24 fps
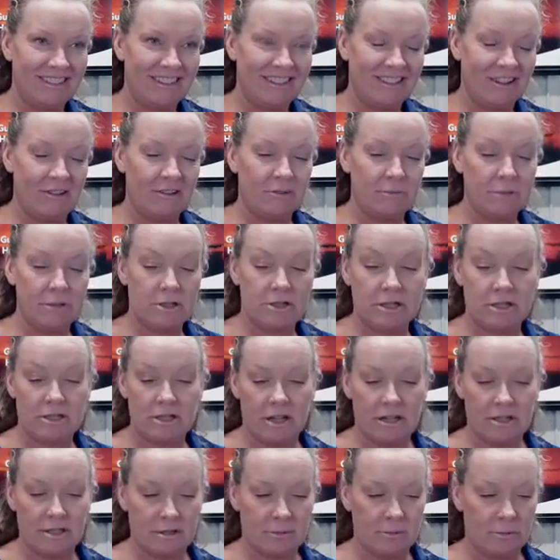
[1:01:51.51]
So, but she's
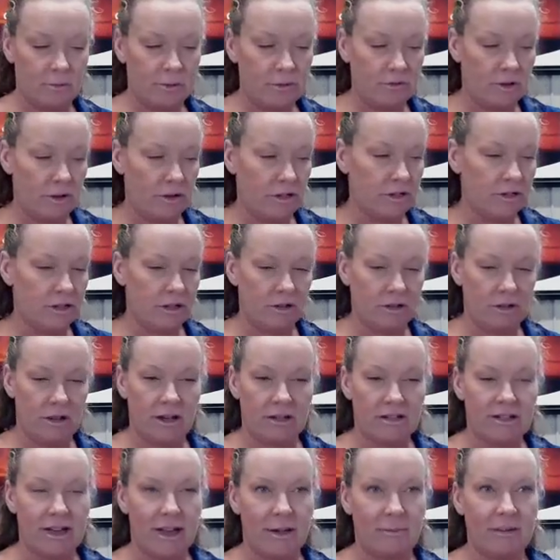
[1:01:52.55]
awesome. We've known each other a
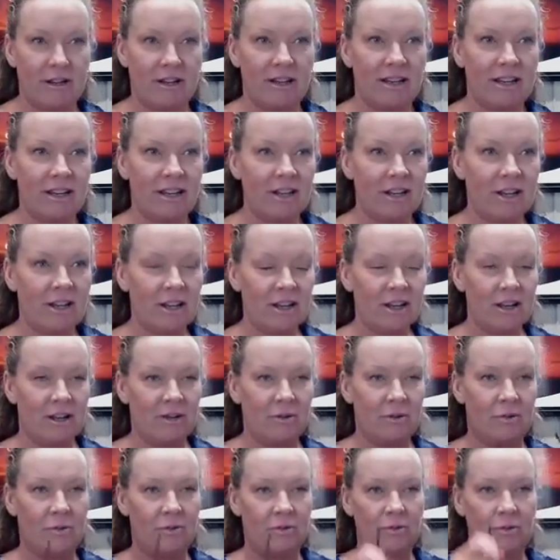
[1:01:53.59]
long time, and
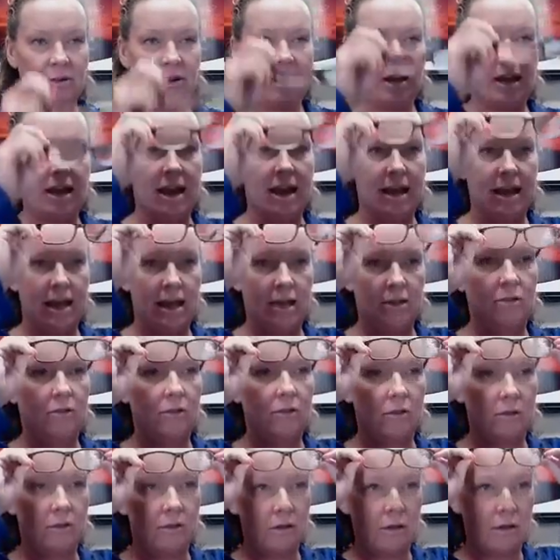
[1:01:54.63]
we're going to hang out
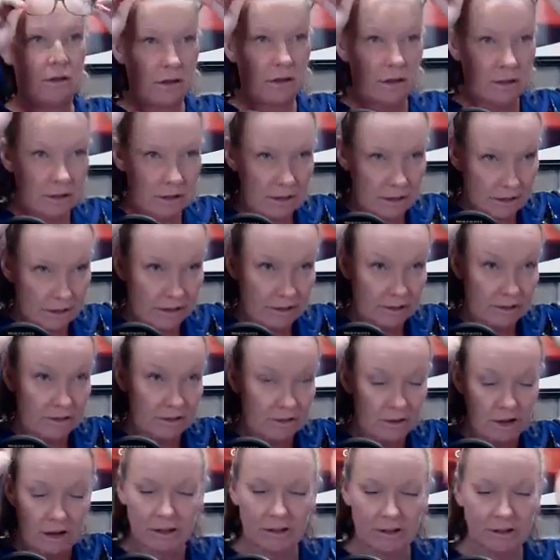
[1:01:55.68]
soon. I just
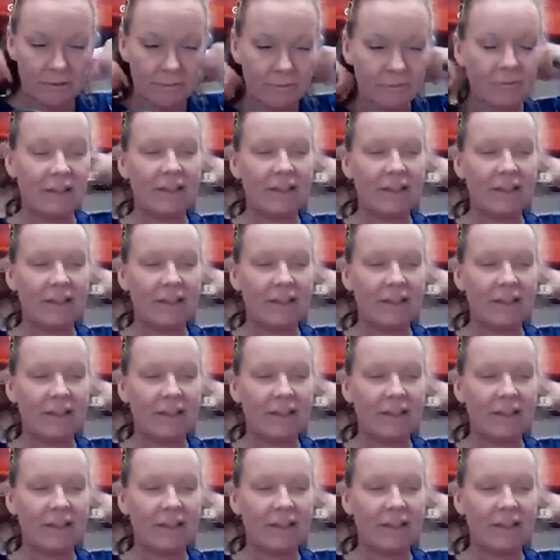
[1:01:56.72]
saw her.